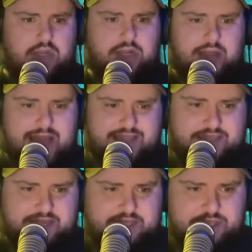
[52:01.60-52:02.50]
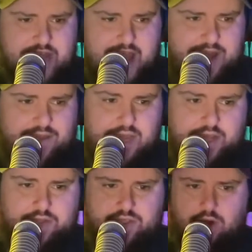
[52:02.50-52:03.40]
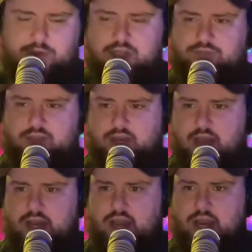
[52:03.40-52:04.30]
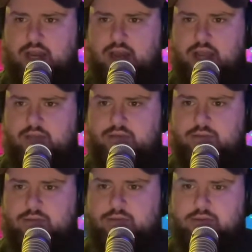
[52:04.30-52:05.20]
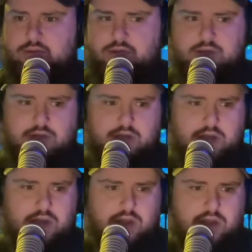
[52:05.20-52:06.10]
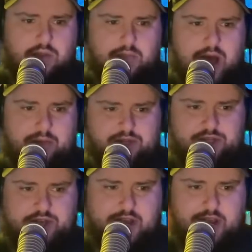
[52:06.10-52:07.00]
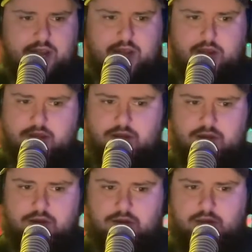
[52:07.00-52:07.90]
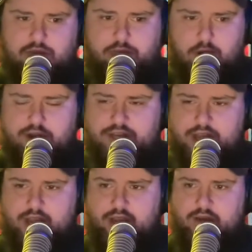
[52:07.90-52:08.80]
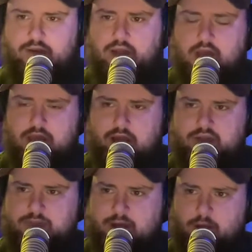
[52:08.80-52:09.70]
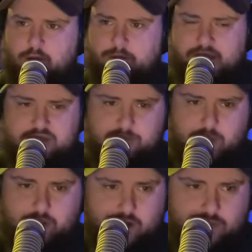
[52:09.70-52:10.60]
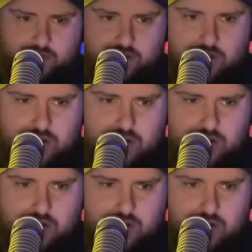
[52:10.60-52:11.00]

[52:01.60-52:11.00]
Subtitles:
Classy Chatty, thank you so much for the $9.99. Mama She 13. That was my old baseball number.